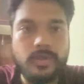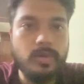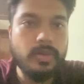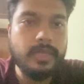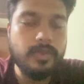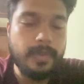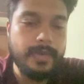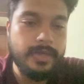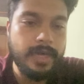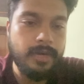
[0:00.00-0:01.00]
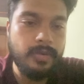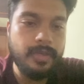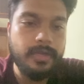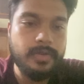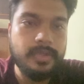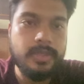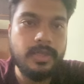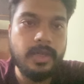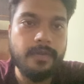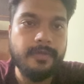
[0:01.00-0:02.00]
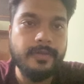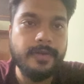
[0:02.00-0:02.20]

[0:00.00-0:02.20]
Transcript: So that's what we'll try to reuse instead of